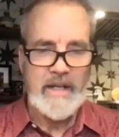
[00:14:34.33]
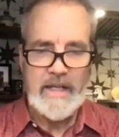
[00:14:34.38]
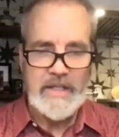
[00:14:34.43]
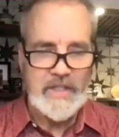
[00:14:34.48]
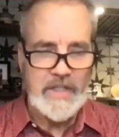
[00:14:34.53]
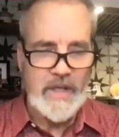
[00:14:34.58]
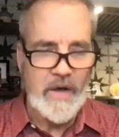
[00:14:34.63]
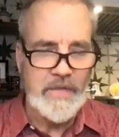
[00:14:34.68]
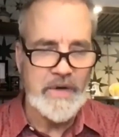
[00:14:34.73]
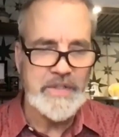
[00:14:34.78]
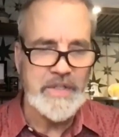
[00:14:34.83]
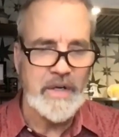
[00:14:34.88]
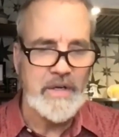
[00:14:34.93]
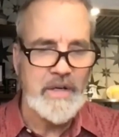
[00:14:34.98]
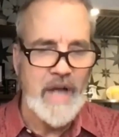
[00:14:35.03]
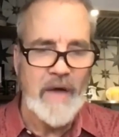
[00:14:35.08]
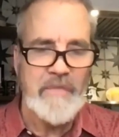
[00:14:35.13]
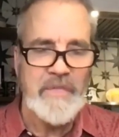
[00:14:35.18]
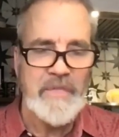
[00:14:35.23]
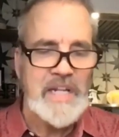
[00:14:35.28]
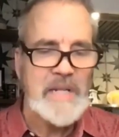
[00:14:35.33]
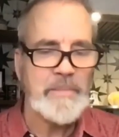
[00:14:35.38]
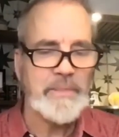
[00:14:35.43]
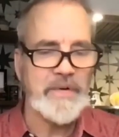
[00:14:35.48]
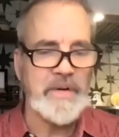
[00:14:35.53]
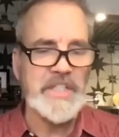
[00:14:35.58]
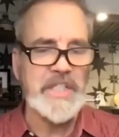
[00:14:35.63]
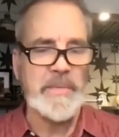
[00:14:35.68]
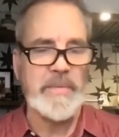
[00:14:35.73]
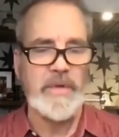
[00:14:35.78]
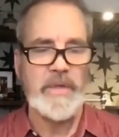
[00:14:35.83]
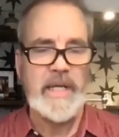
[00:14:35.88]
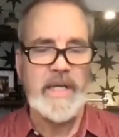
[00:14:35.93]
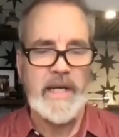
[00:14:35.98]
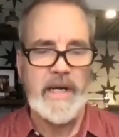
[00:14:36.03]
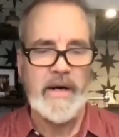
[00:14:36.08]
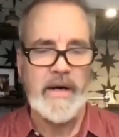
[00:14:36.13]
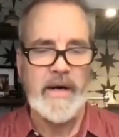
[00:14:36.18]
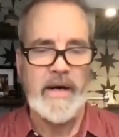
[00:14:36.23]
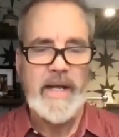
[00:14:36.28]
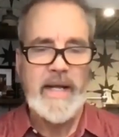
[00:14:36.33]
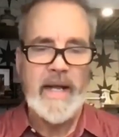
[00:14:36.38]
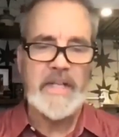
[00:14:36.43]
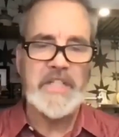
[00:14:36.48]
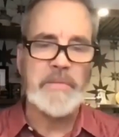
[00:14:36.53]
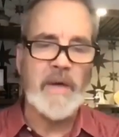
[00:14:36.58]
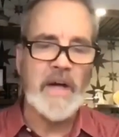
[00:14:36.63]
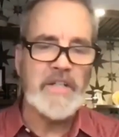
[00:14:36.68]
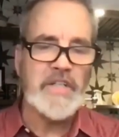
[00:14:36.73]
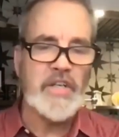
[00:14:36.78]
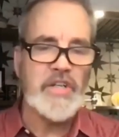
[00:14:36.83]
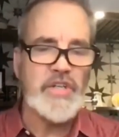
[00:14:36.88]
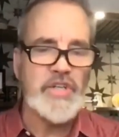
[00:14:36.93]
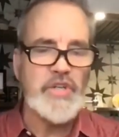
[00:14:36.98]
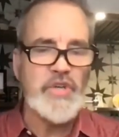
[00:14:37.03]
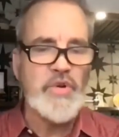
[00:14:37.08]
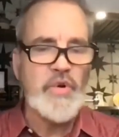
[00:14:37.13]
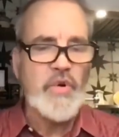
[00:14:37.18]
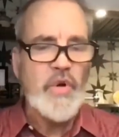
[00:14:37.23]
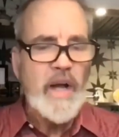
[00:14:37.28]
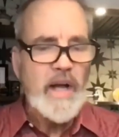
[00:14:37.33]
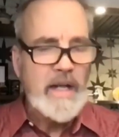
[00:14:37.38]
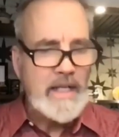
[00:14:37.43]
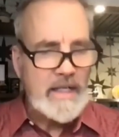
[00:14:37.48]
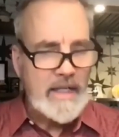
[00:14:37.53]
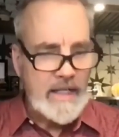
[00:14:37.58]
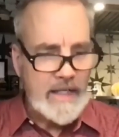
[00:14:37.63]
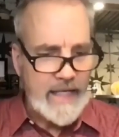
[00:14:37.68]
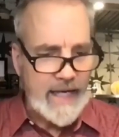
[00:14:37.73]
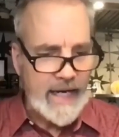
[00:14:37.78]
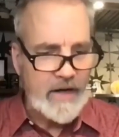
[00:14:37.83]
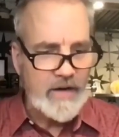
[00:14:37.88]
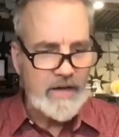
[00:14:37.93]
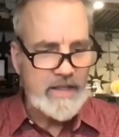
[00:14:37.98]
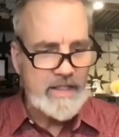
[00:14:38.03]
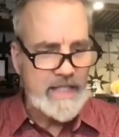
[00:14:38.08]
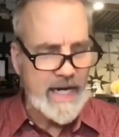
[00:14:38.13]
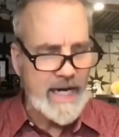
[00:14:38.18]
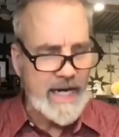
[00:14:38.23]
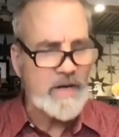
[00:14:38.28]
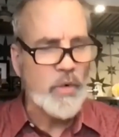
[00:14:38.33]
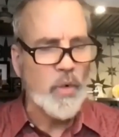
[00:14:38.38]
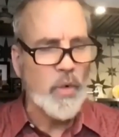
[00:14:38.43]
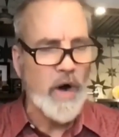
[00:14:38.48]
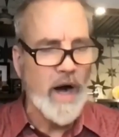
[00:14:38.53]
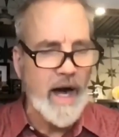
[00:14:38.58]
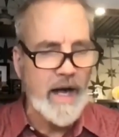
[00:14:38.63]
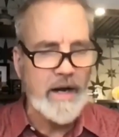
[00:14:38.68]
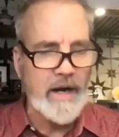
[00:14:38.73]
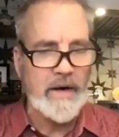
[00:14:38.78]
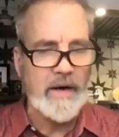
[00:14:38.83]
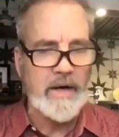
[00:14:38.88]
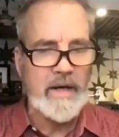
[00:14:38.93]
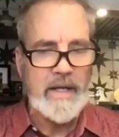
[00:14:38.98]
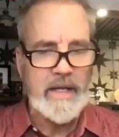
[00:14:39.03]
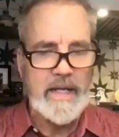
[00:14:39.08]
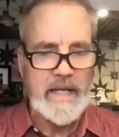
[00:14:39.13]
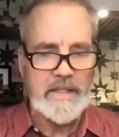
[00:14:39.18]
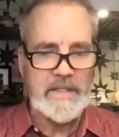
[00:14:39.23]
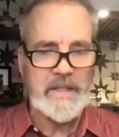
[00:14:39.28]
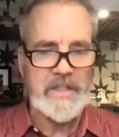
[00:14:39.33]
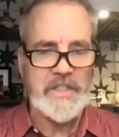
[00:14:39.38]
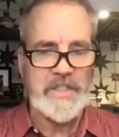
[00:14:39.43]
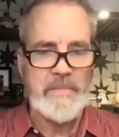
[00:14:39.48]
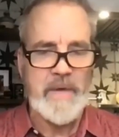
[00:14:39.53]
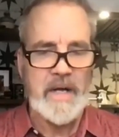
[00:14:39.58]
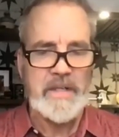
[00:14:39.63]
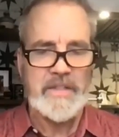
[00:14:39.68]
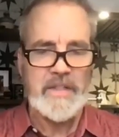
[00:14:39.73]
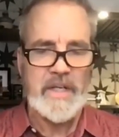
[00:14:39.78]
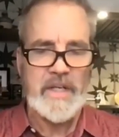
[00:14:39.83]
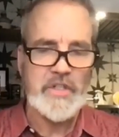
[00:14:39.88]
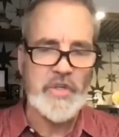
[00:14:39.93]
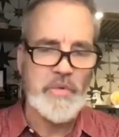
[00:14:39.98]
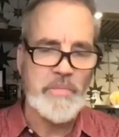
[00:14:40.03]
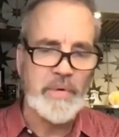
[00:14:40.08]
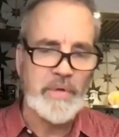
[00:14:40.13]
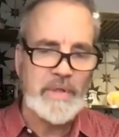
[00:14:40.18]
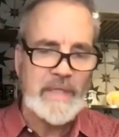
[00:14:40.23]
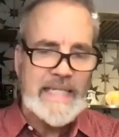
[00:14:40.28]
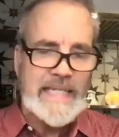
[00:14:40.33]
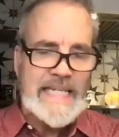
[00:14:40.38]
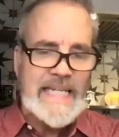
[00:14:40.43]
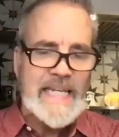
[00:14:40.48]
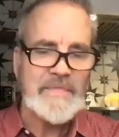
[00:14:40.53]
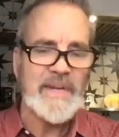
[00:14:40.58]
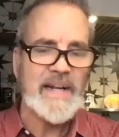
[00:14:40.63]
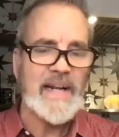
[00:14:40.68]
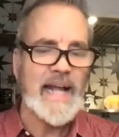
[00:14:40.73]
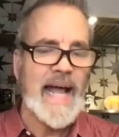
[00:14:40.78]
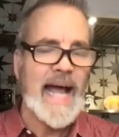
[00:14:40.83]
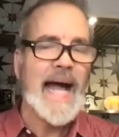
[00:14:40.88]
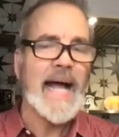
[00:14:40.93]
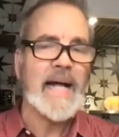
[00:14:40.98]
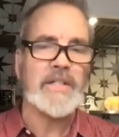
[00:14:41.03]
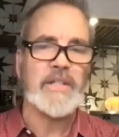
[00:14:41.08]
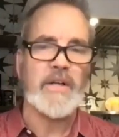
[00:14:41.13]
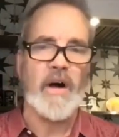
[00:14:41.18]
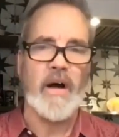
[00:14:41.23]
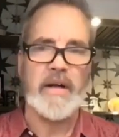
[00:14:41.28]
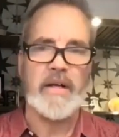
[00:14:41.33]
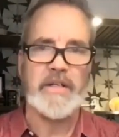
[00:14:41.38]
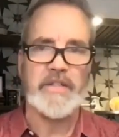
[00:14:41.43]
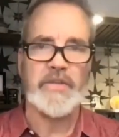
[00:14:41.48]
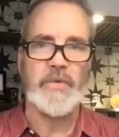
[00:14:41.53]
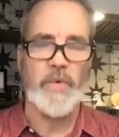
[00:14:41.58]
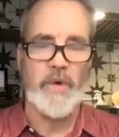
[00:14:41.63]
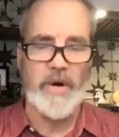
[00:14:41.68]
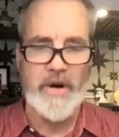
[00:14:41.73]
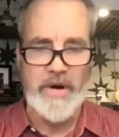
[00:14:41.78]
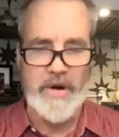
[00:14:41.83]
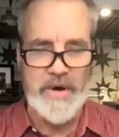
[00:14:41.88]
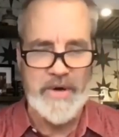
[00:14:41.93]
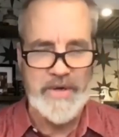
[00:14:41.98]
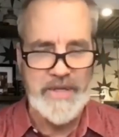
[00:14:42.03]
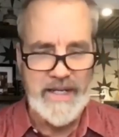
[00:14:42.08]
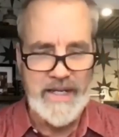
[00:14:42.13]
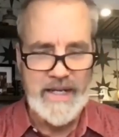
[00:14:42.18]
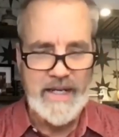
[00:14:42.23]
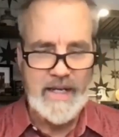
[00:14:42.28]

So there's a governing principle here. As much as you can take water, is as much as you believe and act on his word.